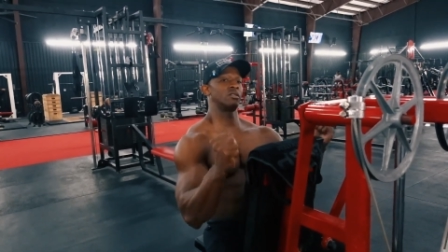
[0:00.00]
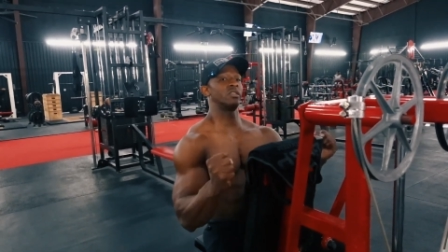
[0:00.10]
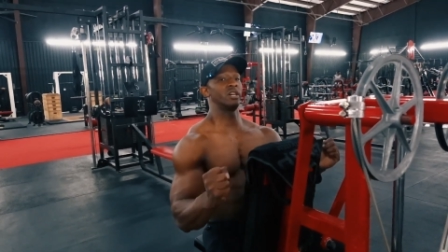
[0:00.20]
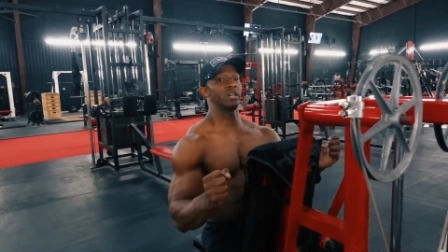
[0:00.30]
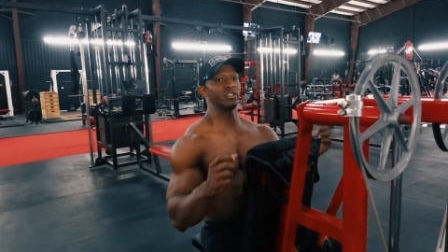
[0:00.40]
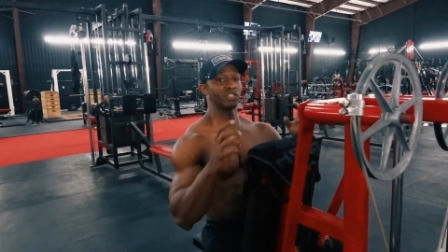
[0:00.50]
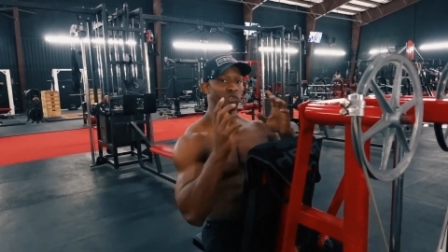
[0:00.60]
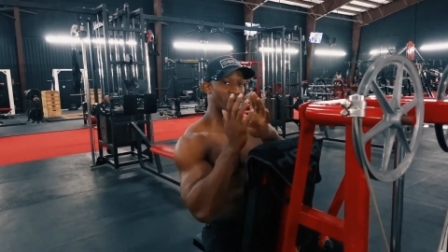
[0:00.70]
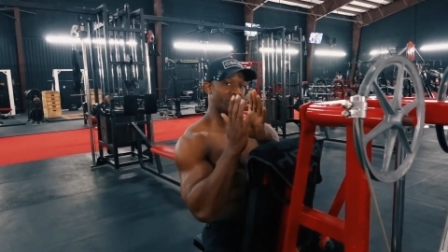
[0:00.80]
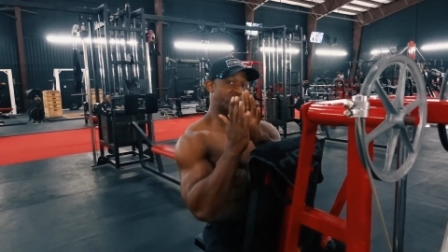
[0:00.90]
the
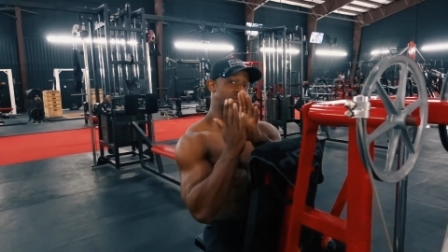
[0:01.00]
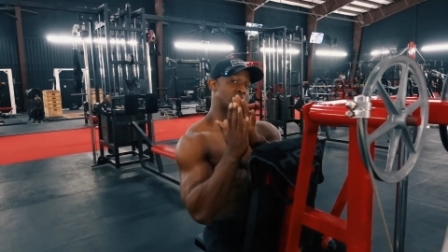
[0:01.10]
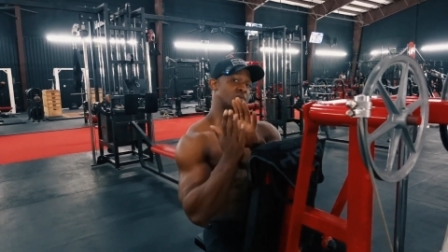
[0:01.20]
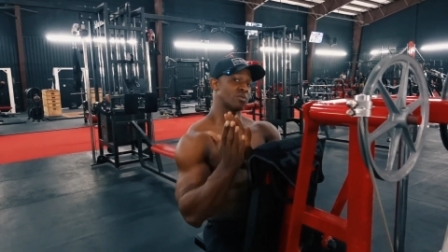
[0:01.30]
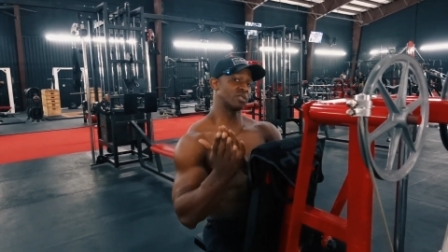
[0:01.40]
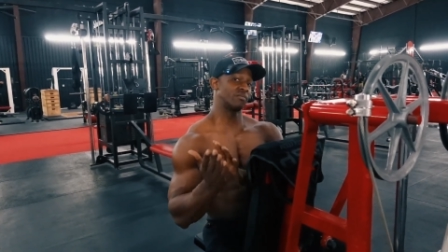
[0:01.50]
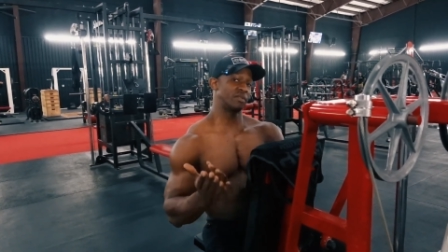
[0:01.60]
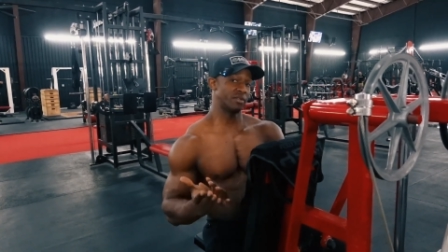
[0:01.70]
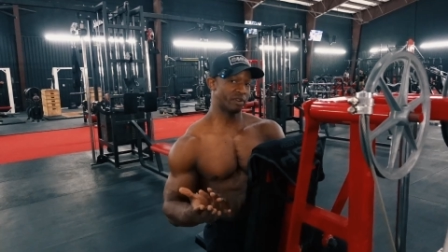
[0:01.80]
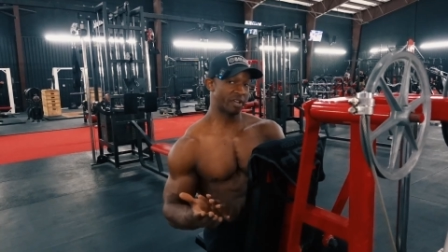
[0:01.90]
shorter the tempo is going to
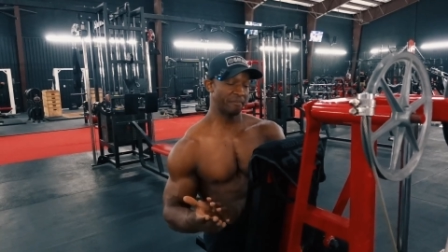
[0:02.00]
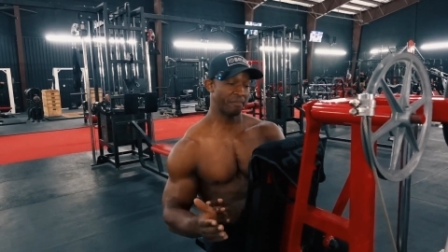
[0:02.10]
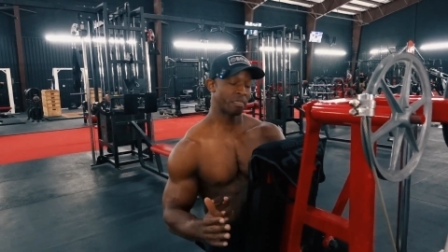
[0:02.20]
be, right?